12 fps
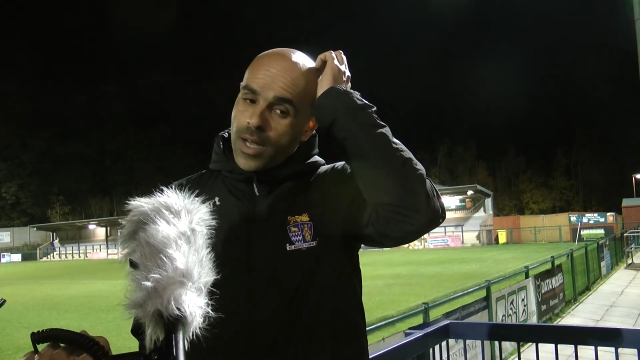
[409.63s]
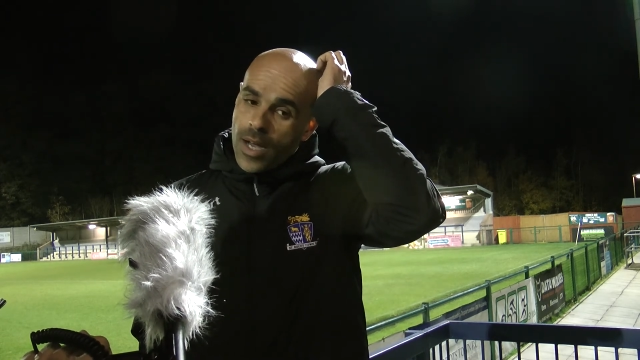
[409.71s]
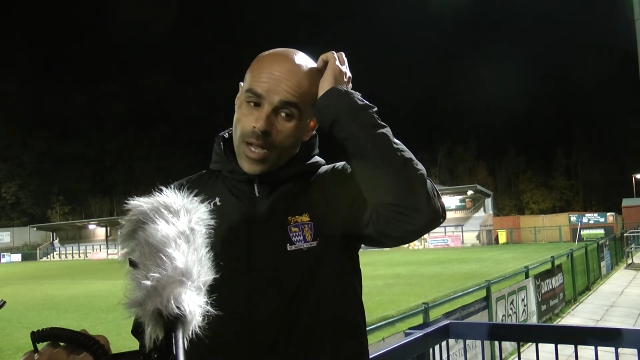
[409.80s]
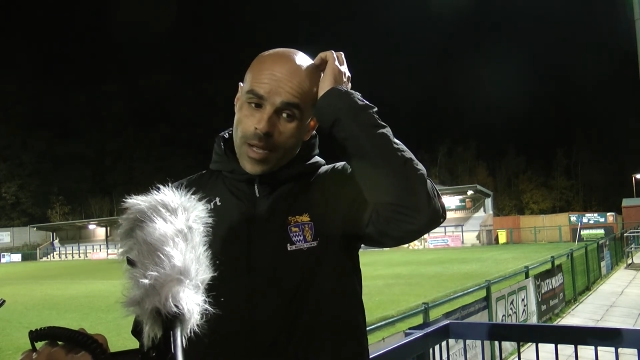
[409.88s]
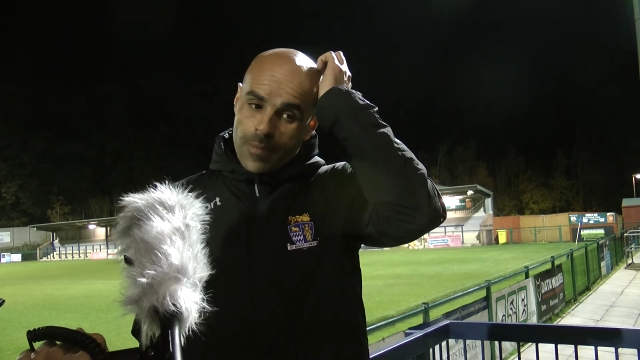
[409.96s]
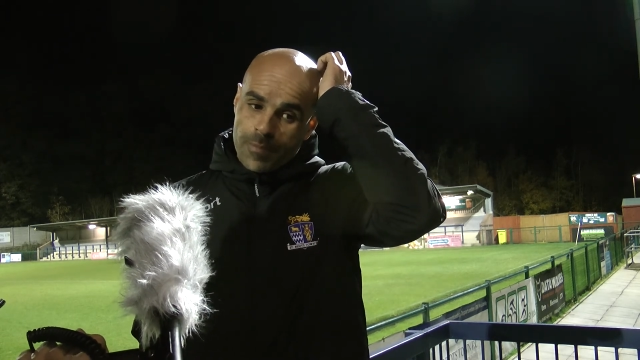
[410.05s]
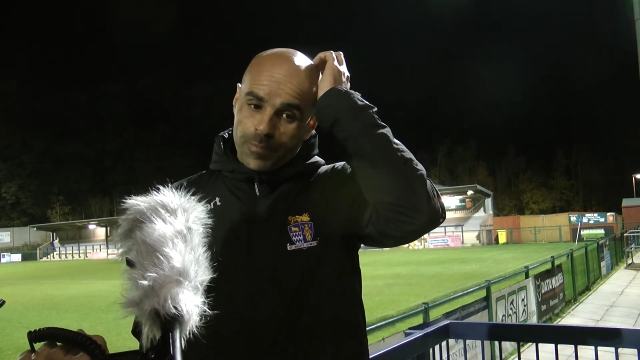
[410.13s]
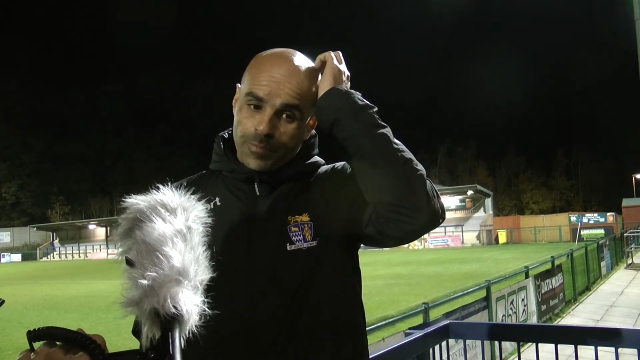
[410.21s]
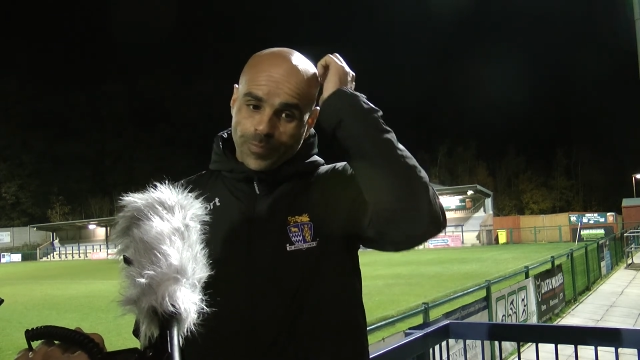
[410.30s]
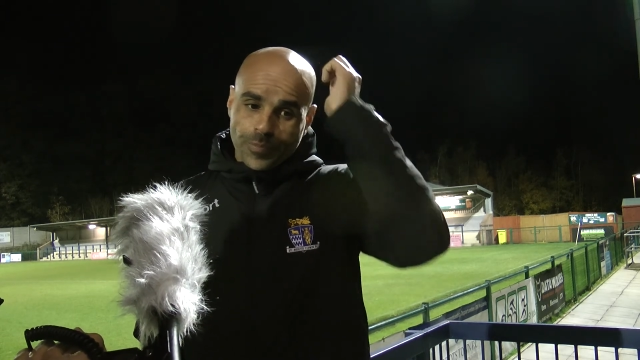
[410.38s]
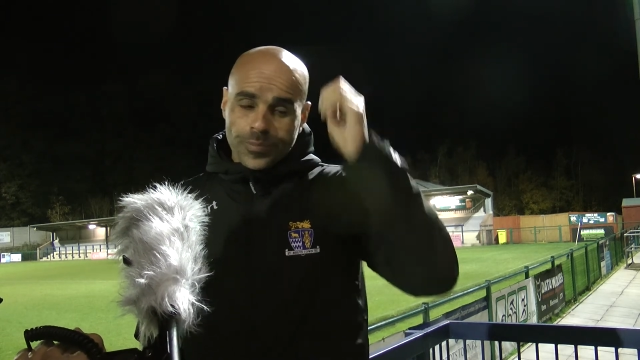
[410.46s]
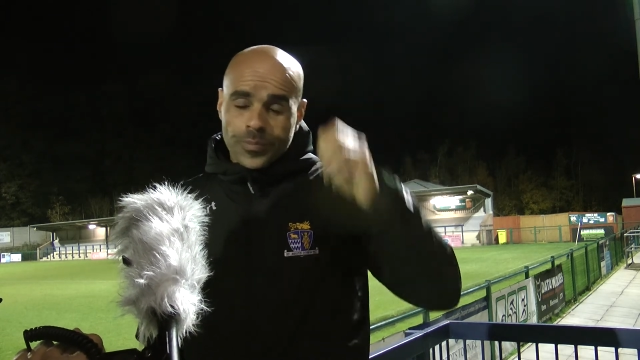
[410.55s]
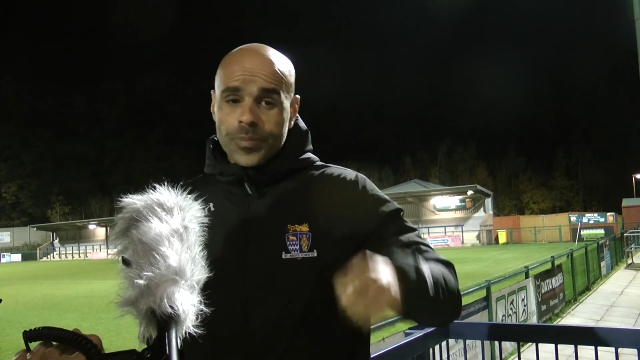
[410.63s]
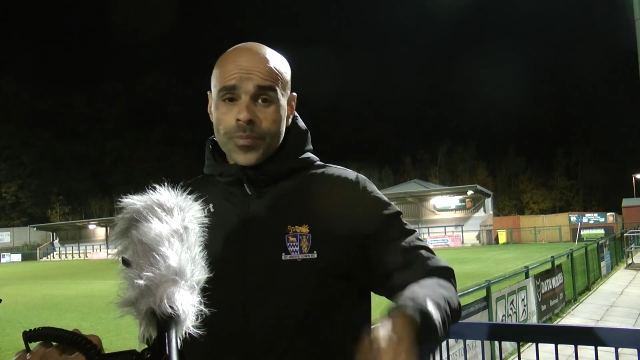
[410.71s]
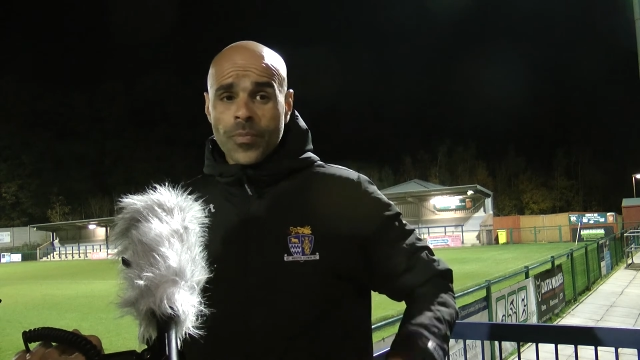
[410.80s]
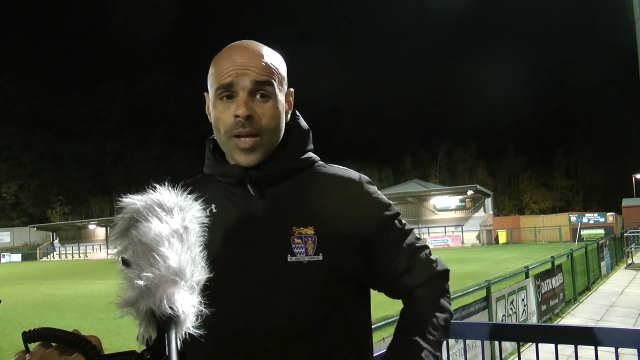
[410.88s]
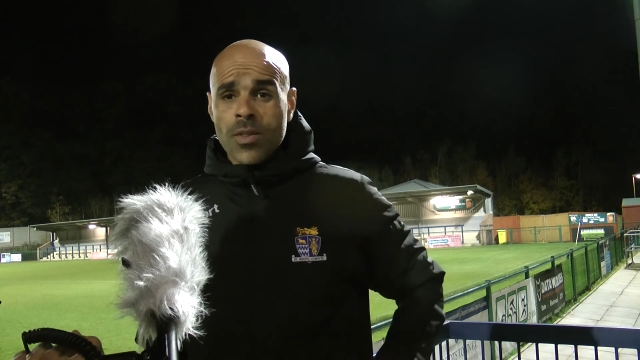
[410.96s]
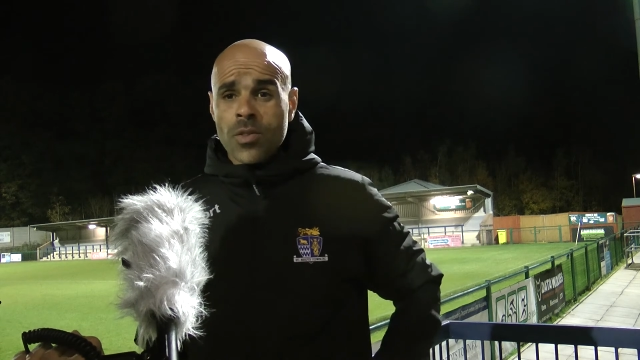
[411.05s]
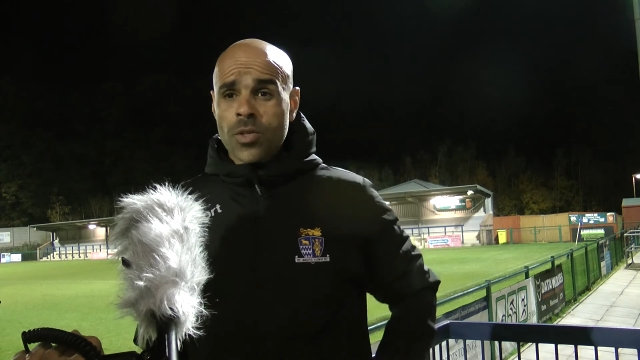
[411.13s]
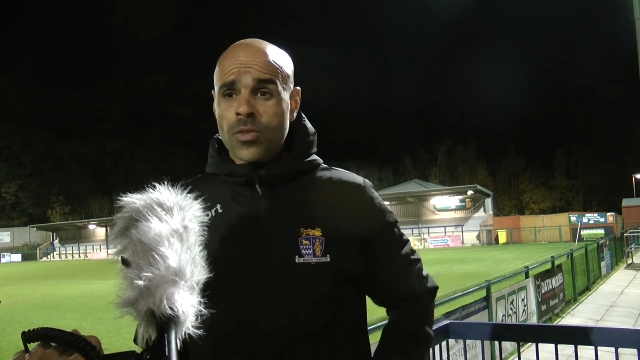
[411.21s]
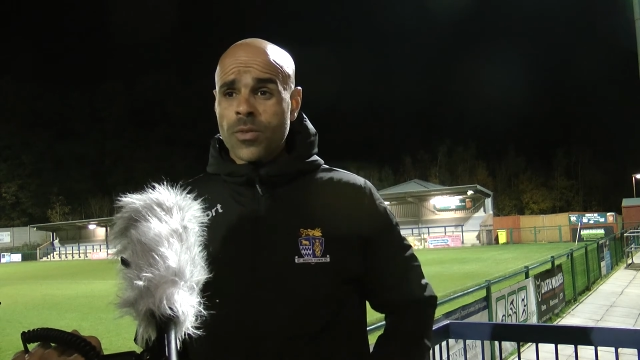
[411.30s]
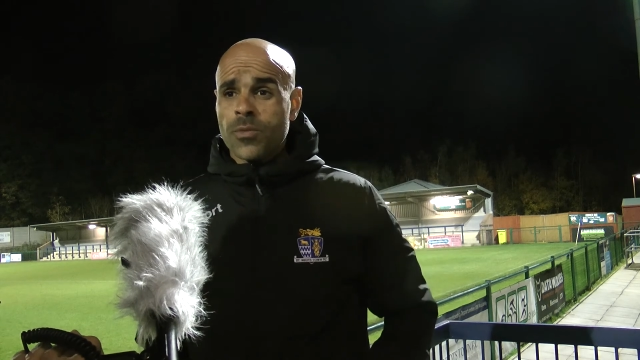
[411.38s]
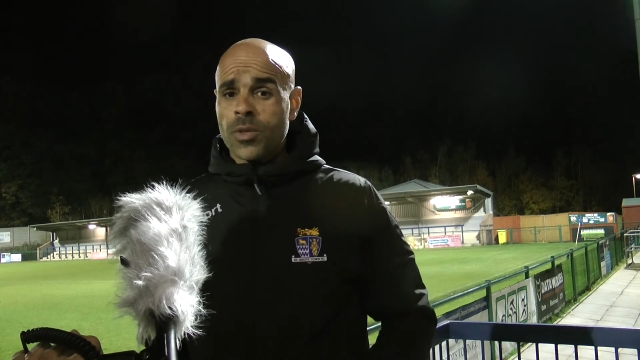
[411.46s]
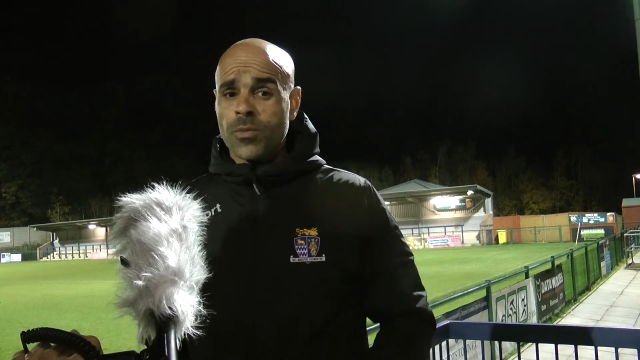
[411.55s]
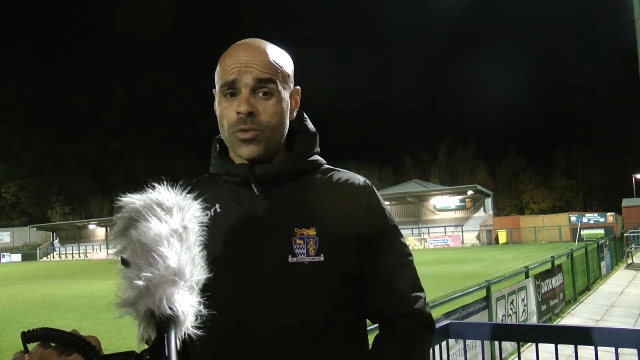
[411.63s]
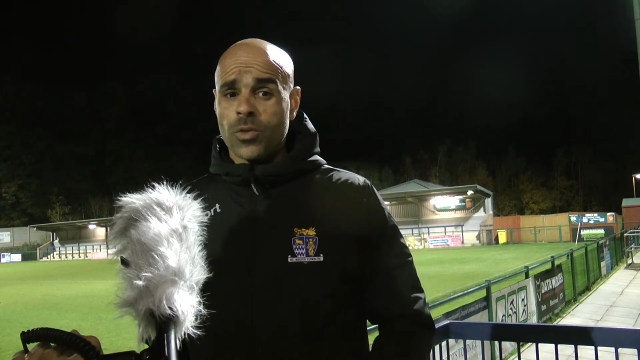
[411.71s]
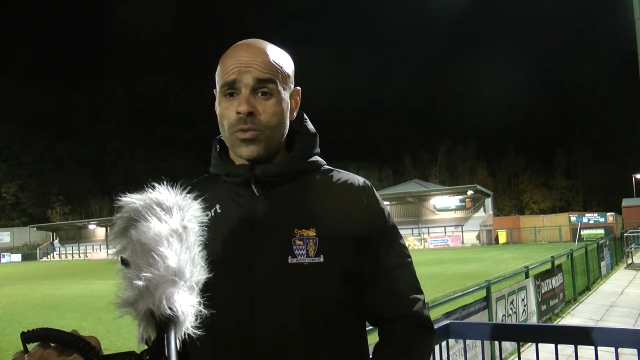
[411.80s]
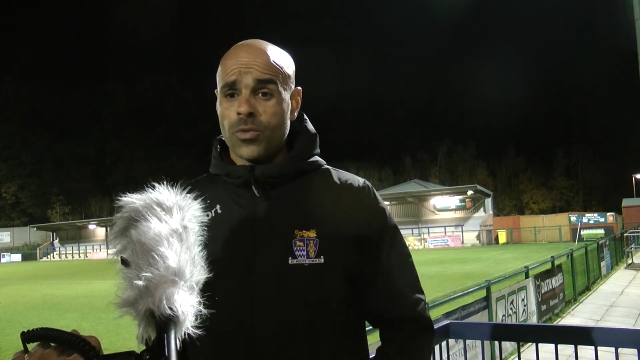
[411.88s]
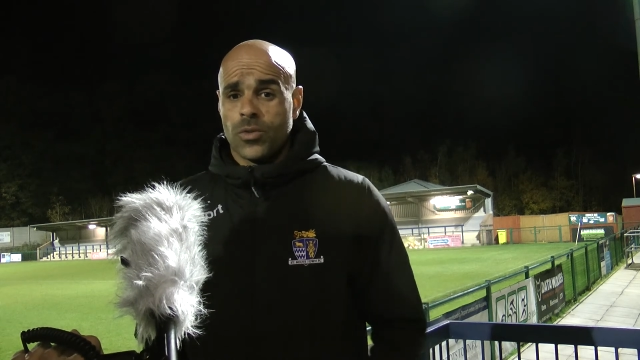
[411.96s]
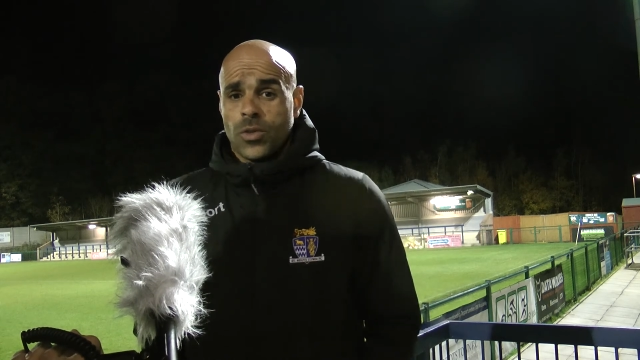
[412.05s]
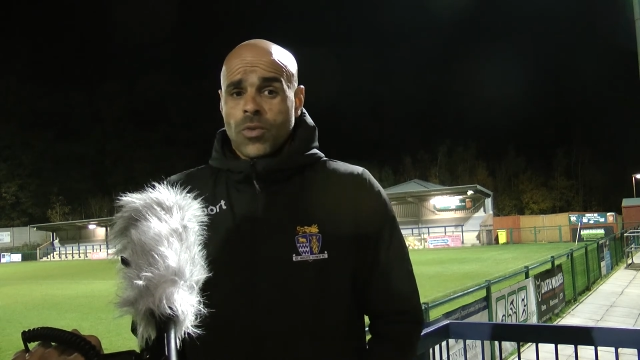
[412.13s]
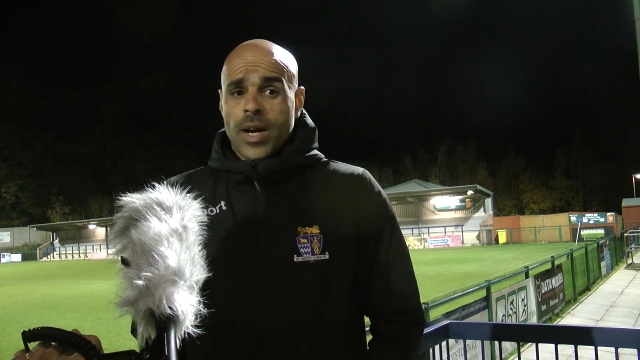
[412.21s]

And just for them to